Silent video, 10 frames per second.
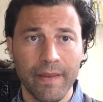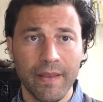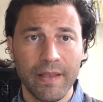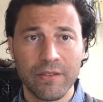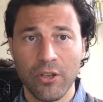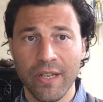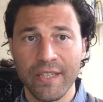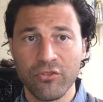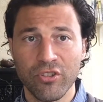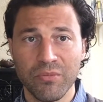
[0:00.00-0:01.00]
It's all
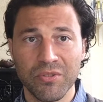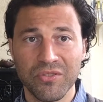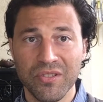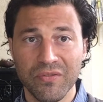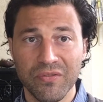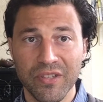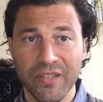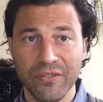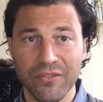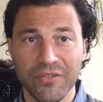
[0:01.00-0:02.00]
ice cream, but there's different
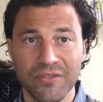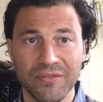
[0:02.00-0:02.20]
flavors.